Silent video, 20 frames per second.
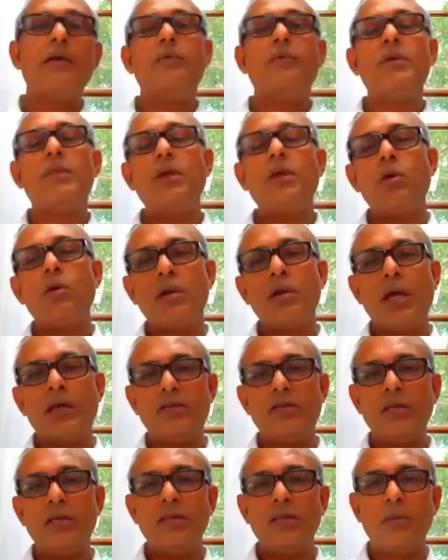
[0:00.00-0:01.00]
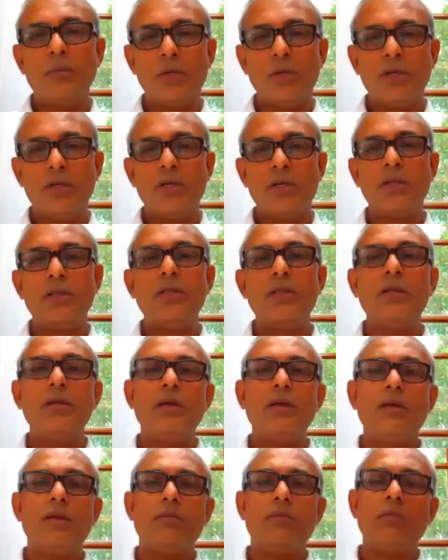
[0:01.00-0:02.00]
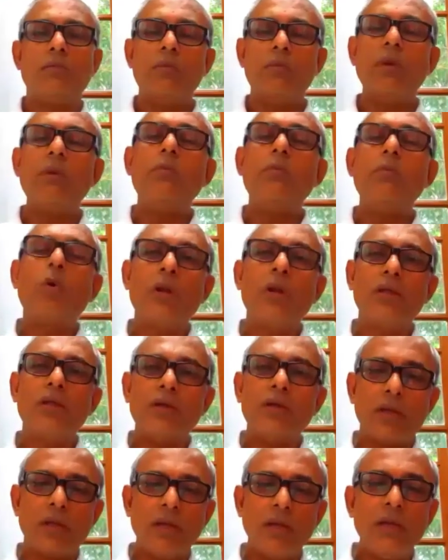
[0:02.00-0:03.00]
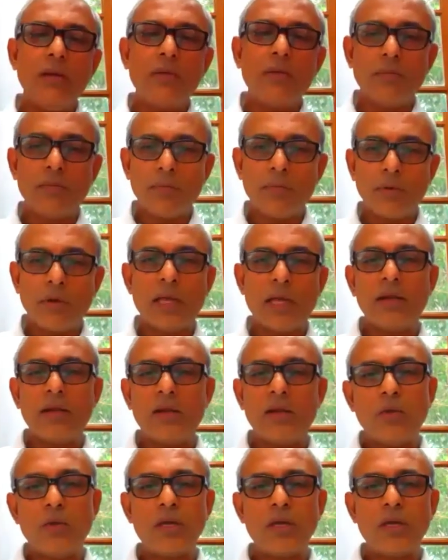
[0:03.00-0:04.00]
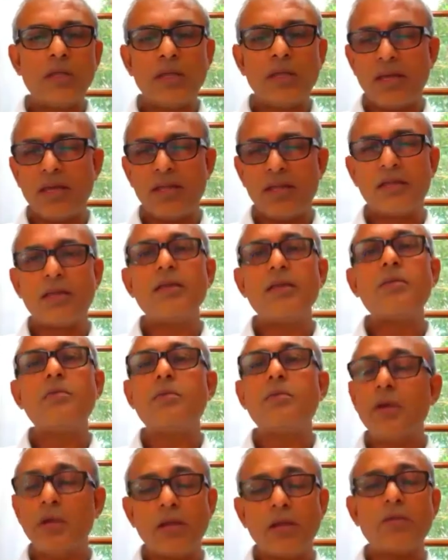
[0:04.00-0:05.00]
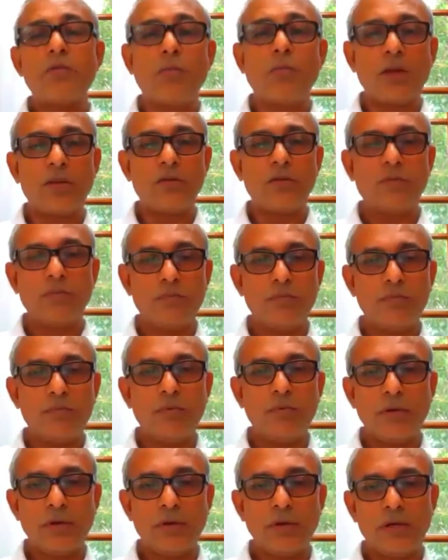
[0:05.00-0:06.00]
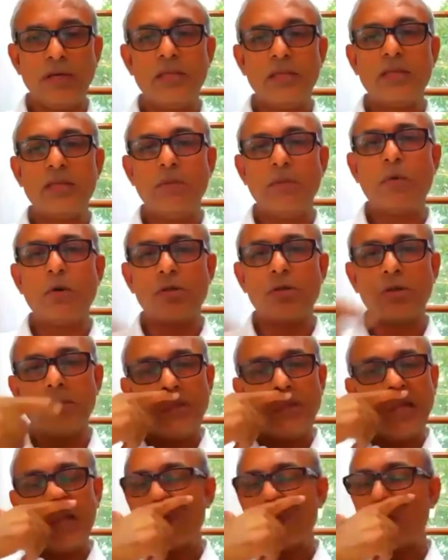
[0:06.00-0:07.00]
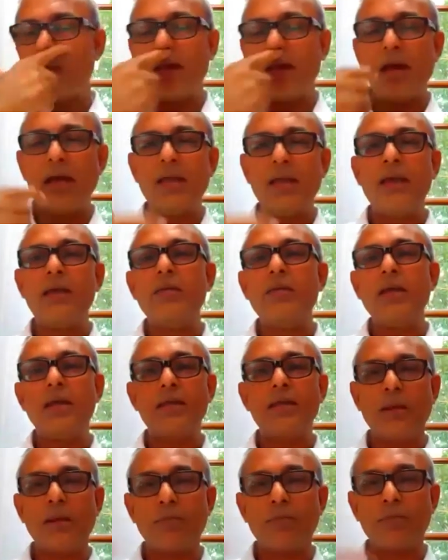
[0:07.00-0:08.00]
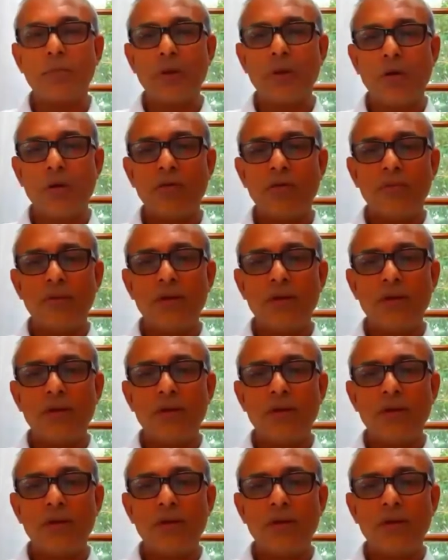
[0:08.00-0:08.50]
without touching the machine, maybe more digitally and using the sensors, it is much easily possible. That's where I gave the example